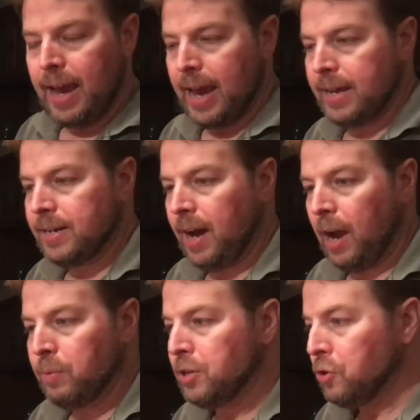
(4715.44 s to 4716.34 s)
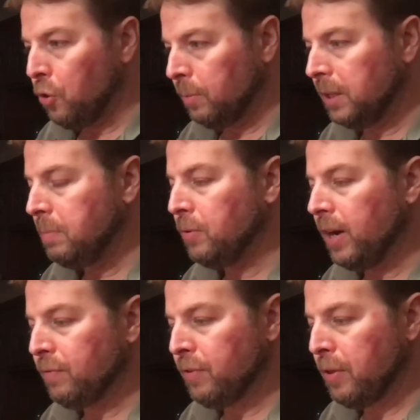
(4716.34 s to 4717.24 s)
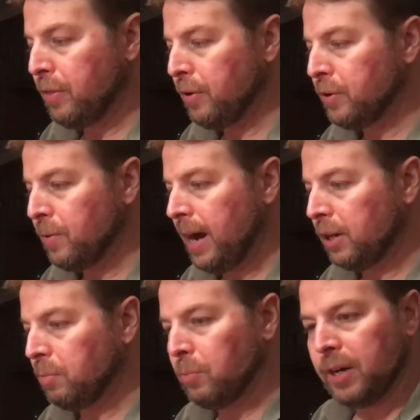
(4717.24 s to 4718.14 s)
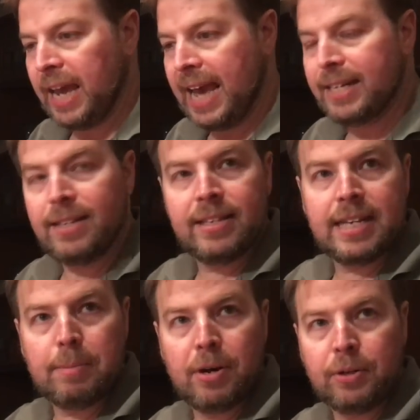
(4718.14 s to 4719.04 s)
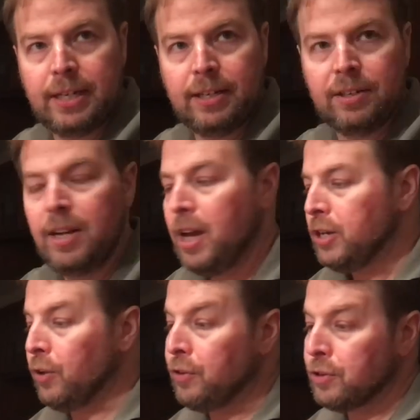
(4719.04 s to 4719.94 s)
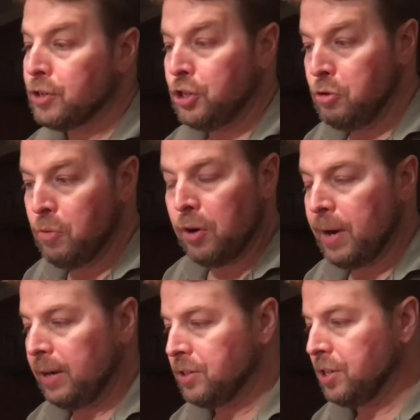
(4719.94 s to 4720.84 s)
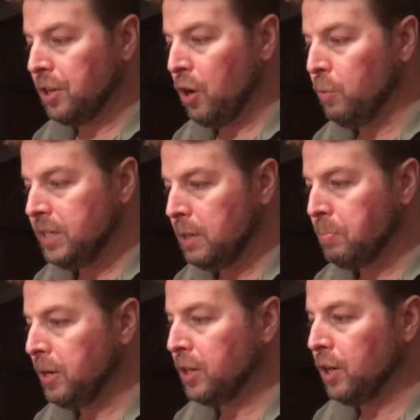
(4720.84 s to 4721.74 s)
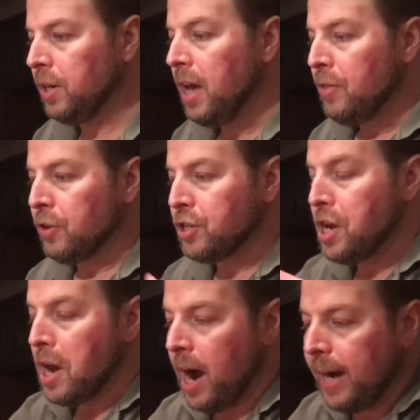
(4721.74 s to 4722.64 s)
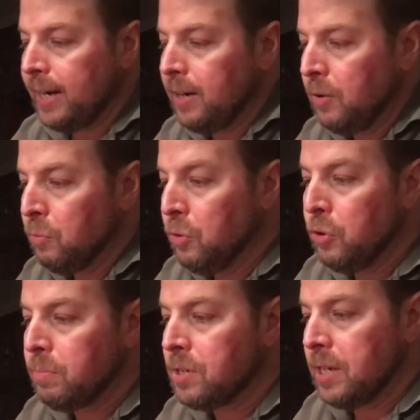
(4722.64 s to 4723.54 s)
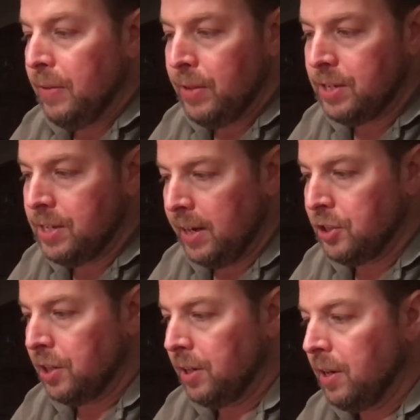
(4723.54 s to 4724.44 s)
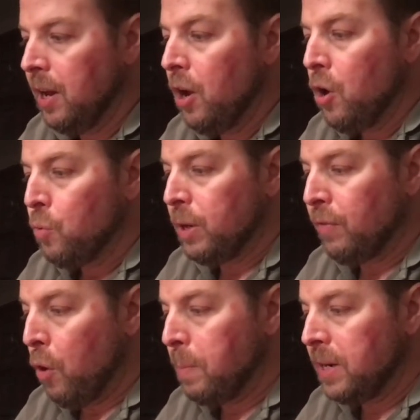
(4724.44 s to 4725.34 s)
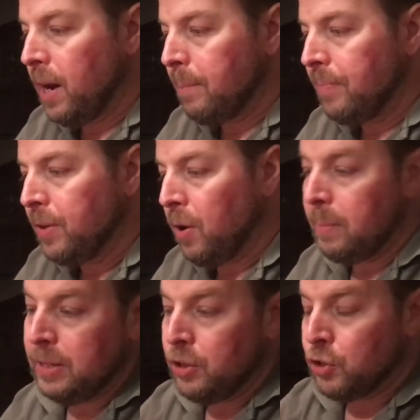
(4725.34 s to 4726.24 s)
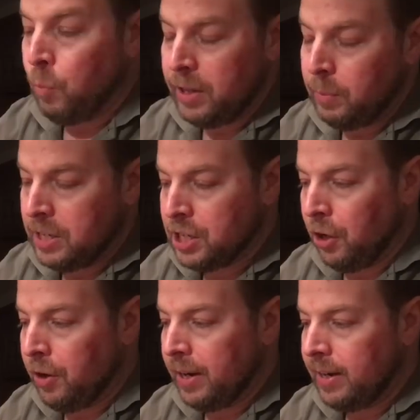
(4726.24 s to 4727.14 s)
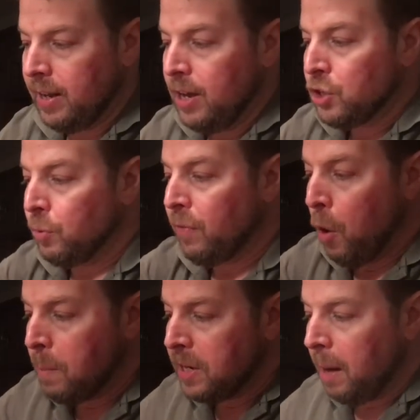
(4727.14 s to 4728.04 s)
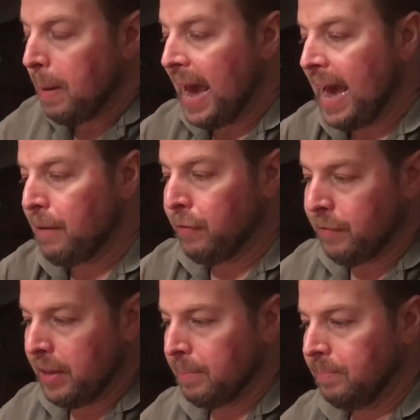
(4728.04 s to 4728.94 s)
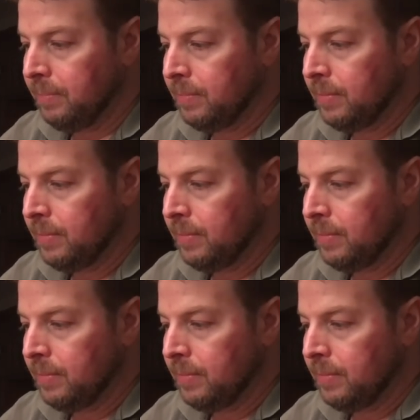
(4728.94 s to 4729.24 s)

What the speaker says: and I would normally be ready for the 3rd round, but we're going to end the demo here. Know that there's 2 more rounds to go. We did pretty good. There's 9 rooms in this dungeon. We've opened up, there's the one that we start in, so we've opened up half of them.